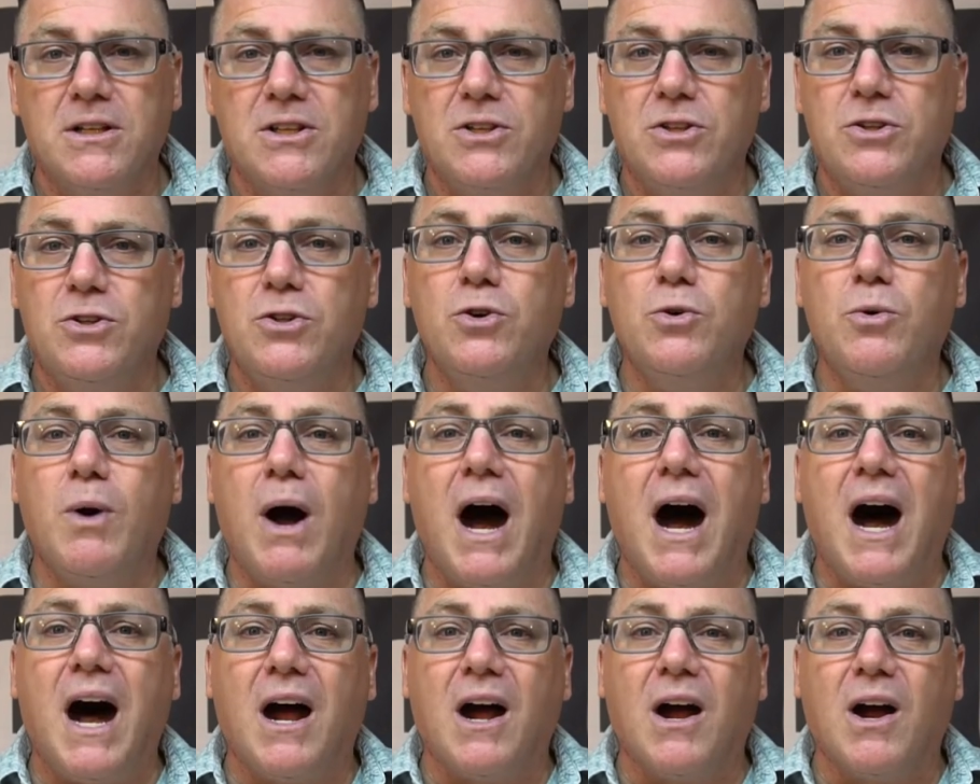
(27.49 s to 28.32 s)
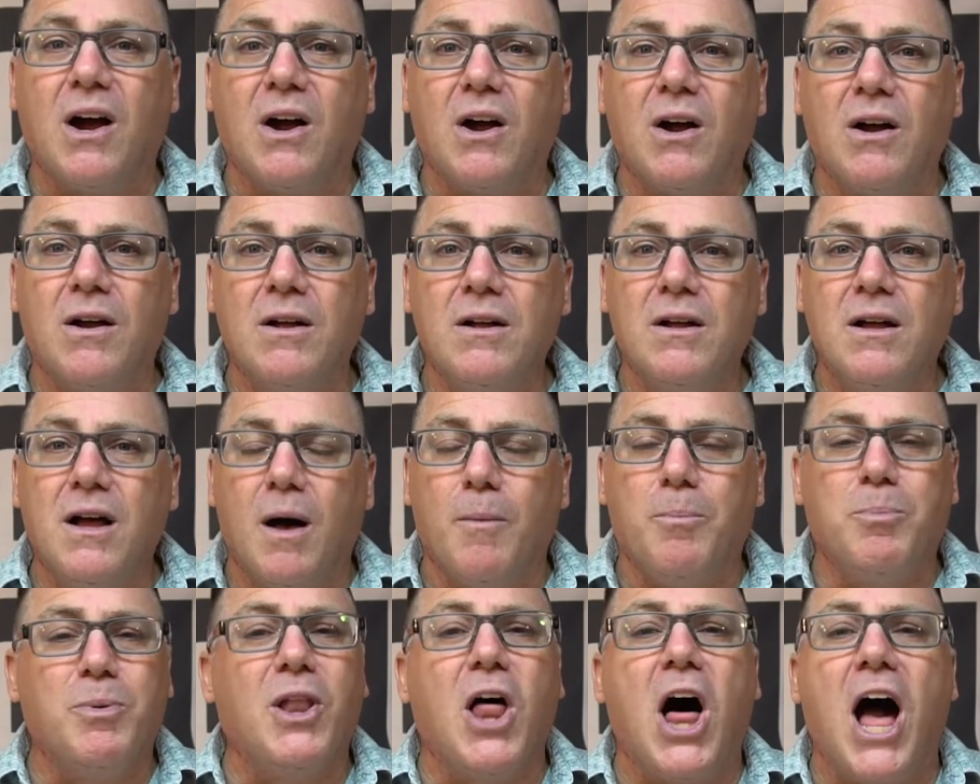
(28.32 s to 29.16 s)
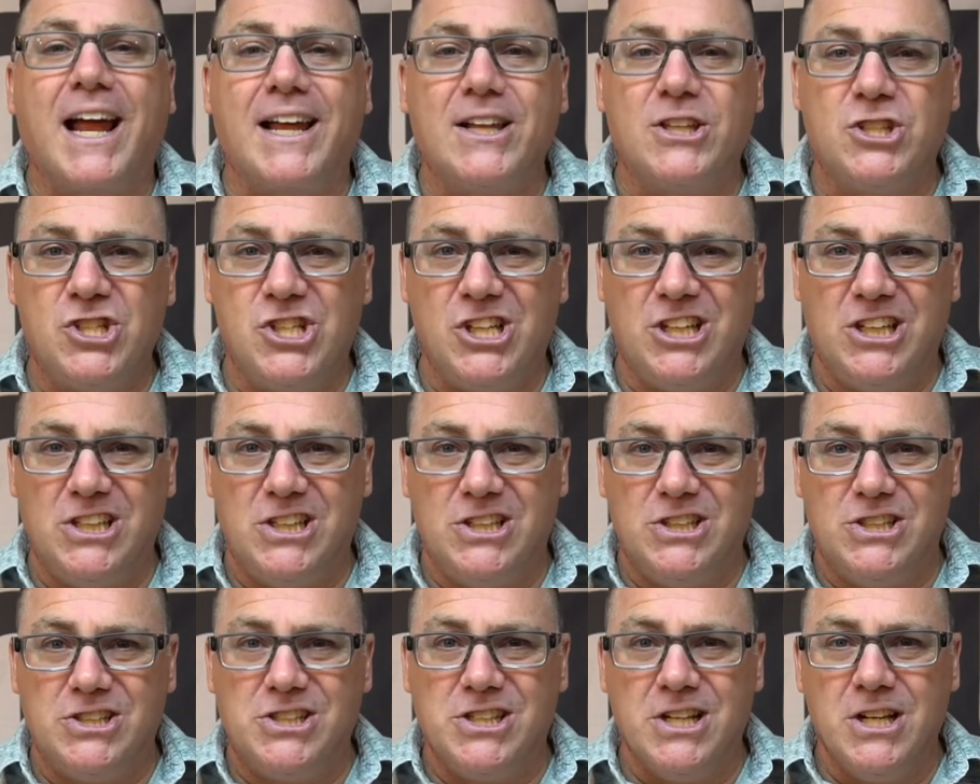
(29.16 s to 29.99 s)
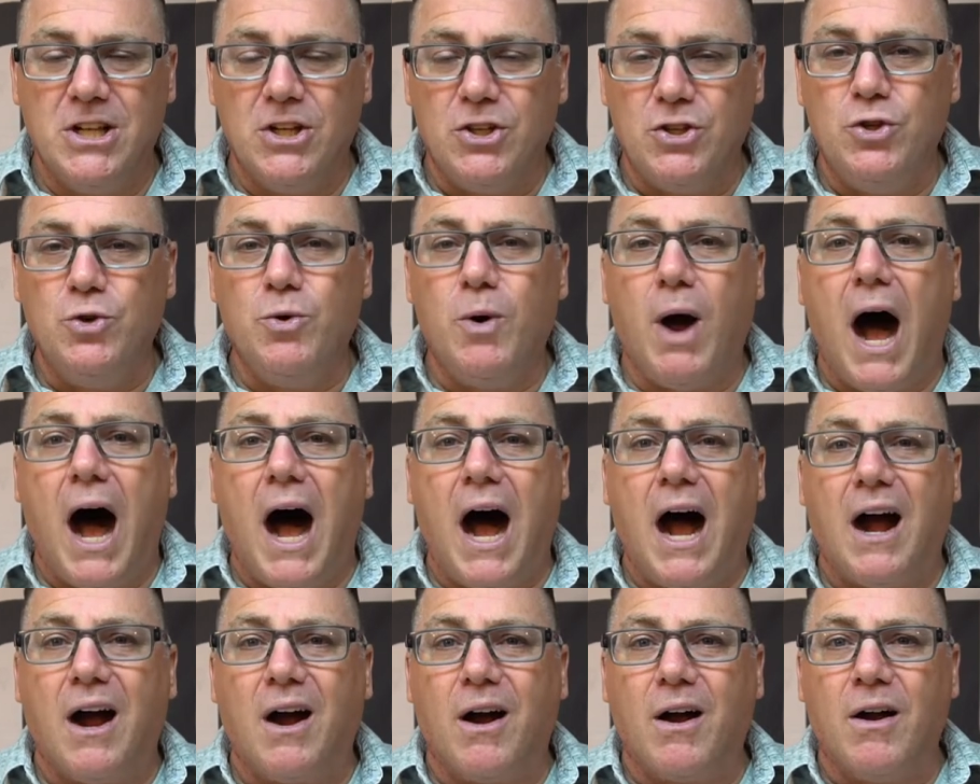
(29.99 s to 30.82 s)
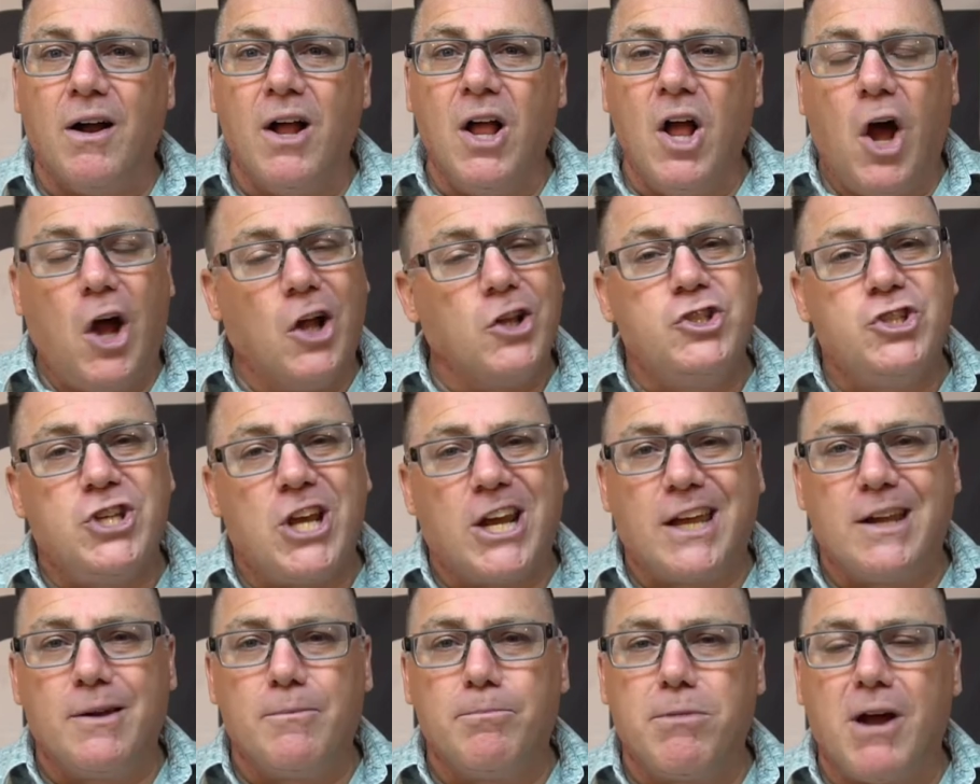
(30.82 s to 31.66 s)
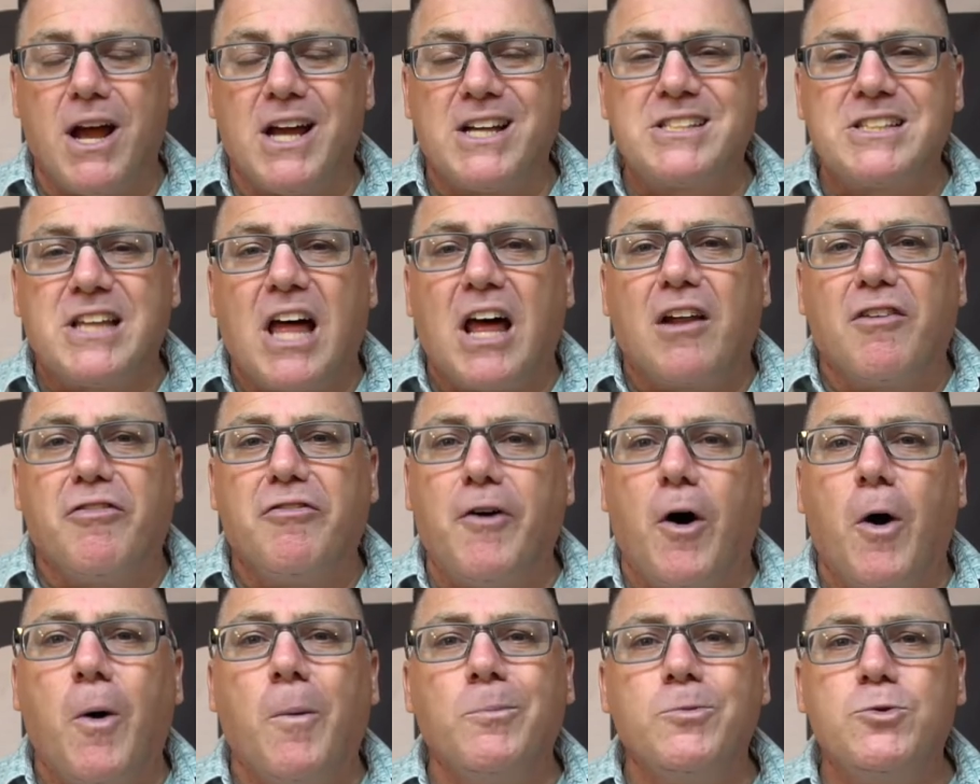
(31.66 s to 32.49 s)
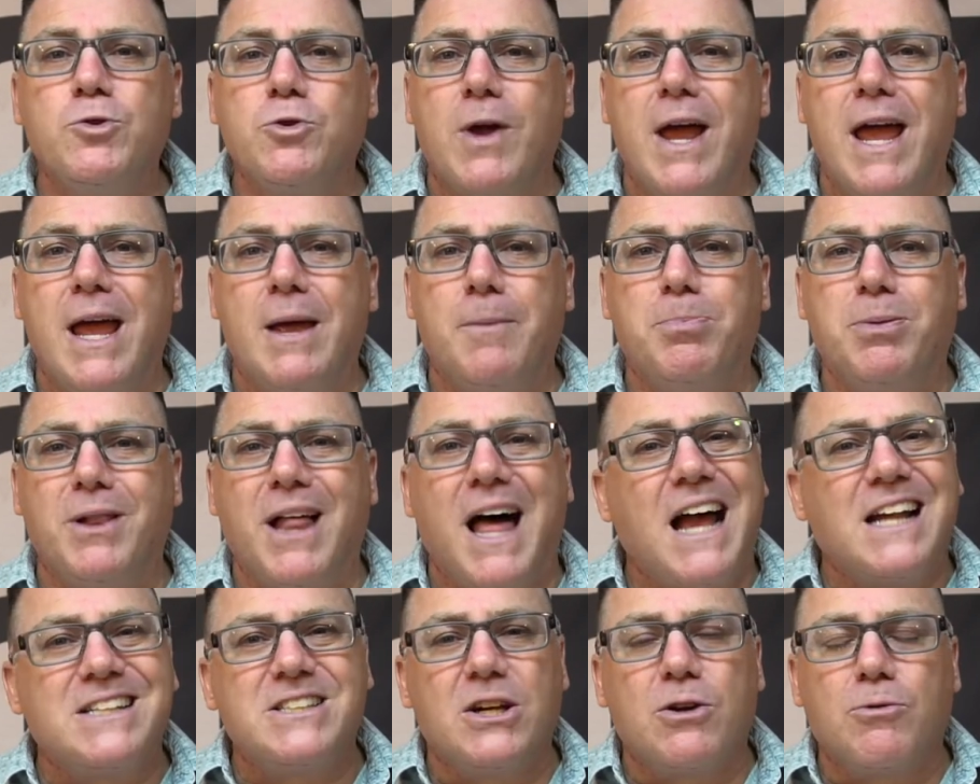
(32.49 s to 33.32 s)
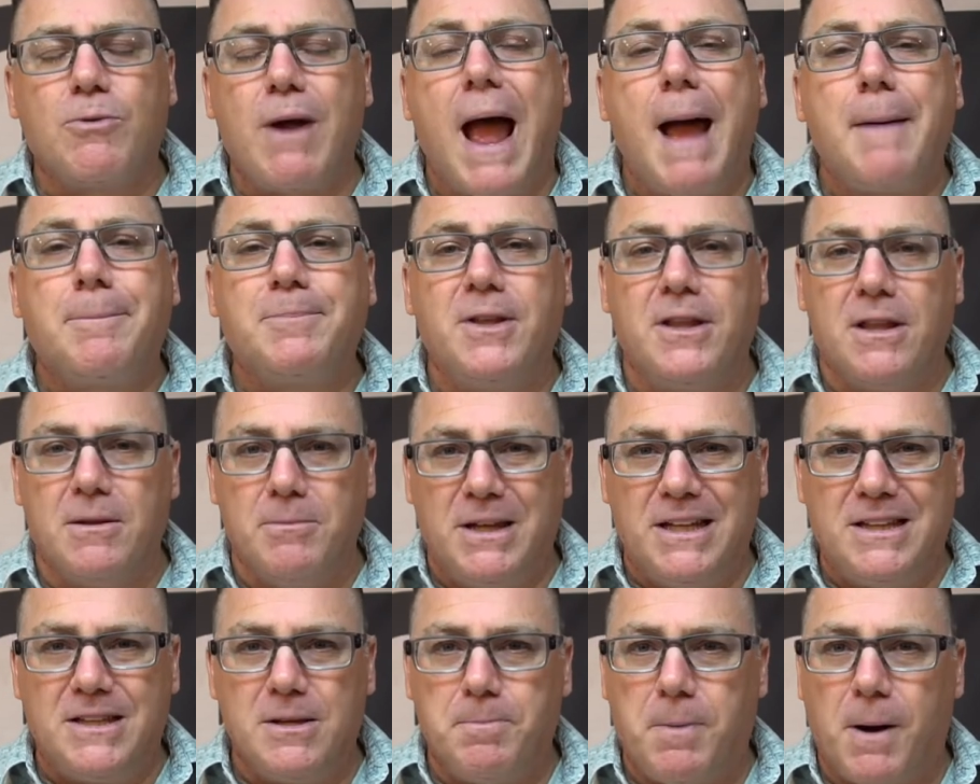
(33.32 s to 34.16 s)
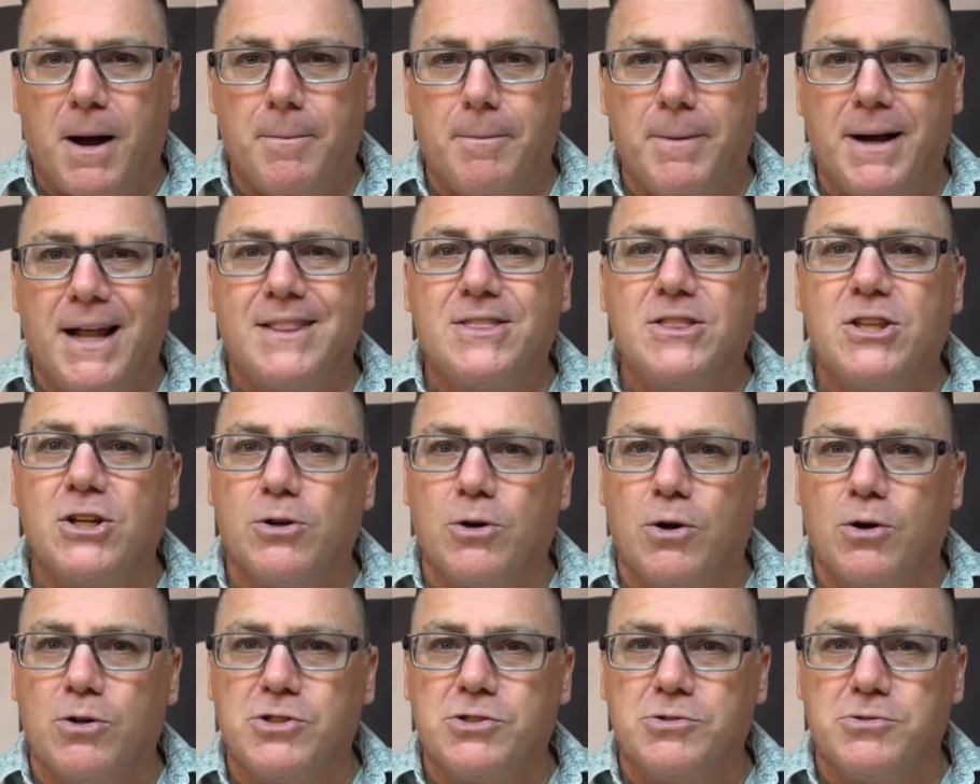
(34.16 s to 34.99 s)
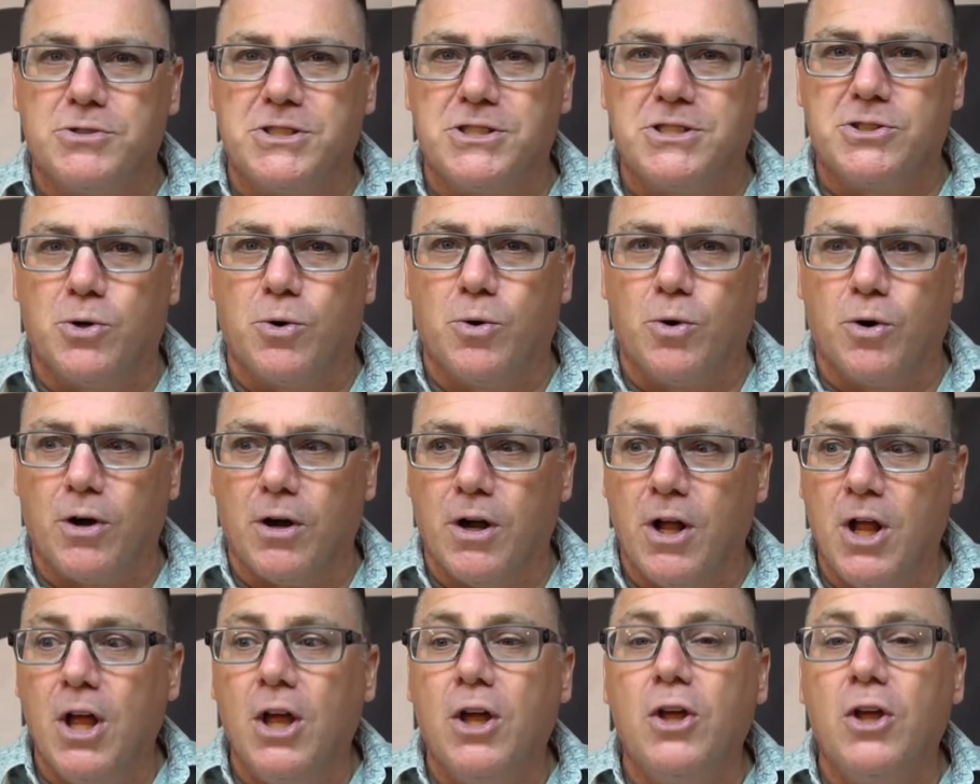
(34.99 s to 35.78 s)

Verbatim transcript: You are a block of cheese. You are a chicken breast on a foam tray, plastic wrapped in the meat department at the grocery store.